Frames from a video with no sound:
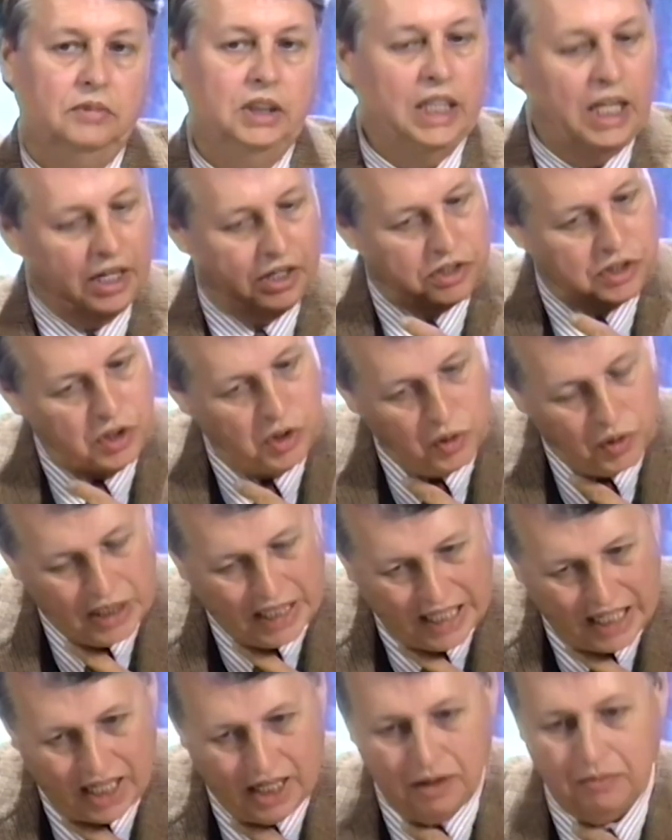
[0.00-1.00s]
Yes, you
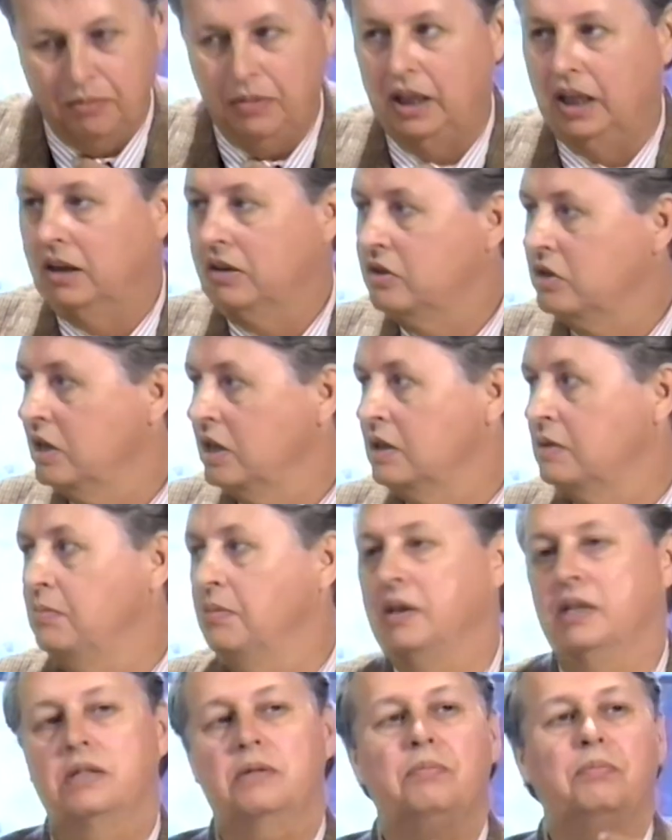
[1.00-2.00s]
can make
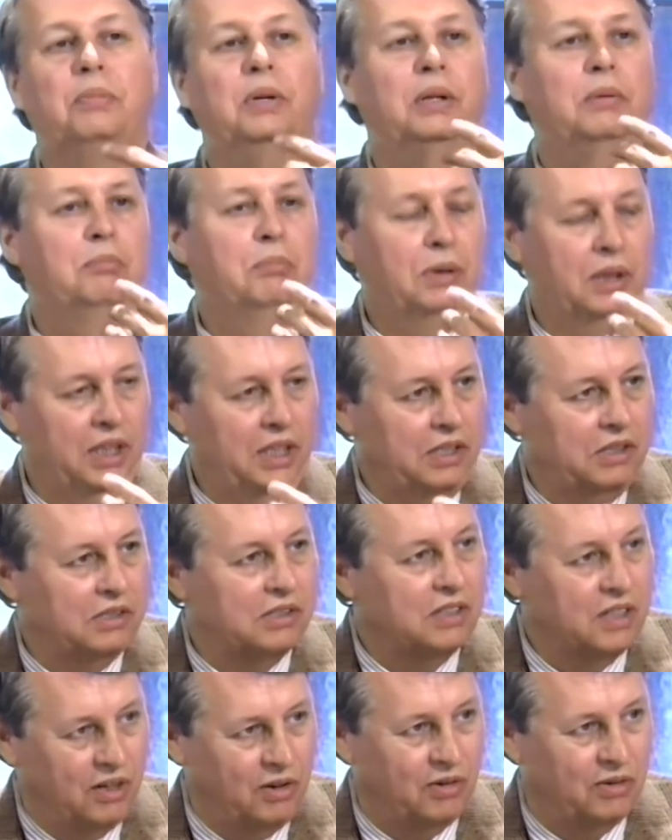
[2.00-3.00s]
judgments, but please
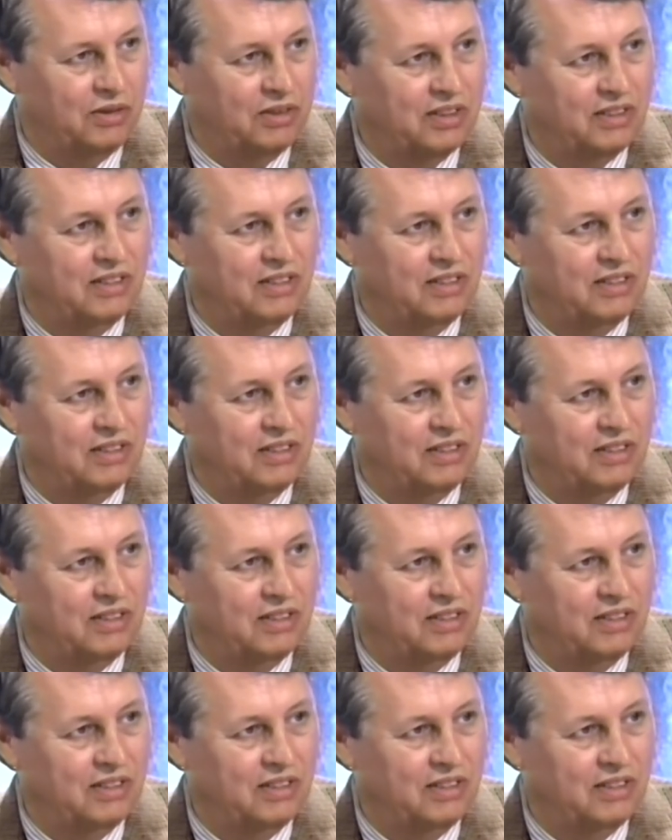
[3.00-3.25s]
don't.